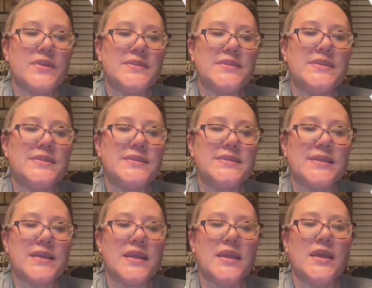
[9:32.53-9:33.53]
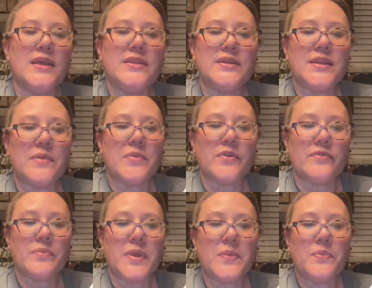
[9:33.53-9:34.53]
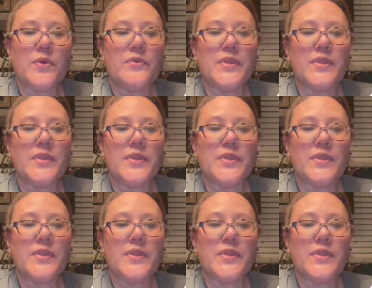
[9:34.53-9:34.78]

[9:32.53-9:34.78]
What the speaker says: This is the number of the people.